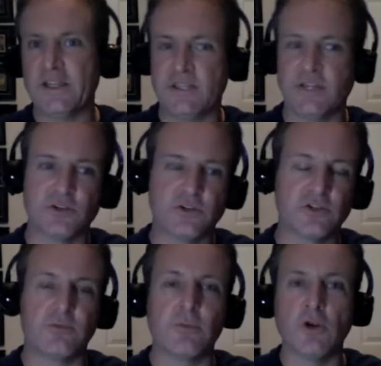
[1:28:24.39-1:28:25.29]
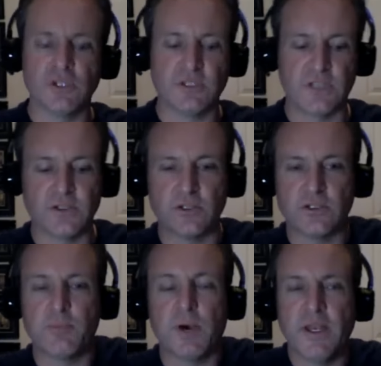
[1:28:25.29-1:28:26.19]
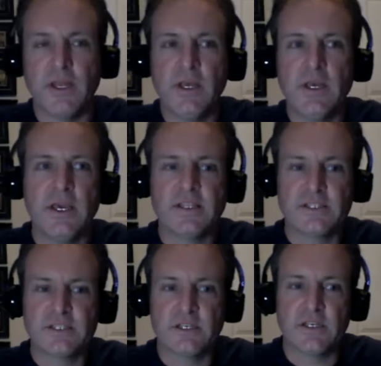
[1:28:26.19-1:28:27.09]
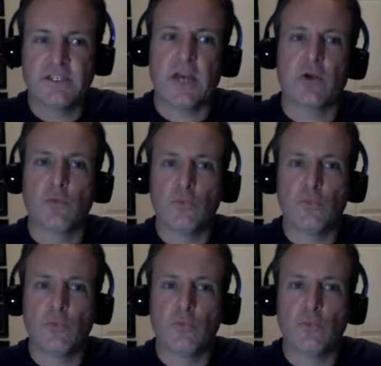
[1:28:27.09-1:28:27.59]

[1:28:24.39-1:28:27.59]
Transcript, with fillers: sensors or motion sensors, but It's it's got a,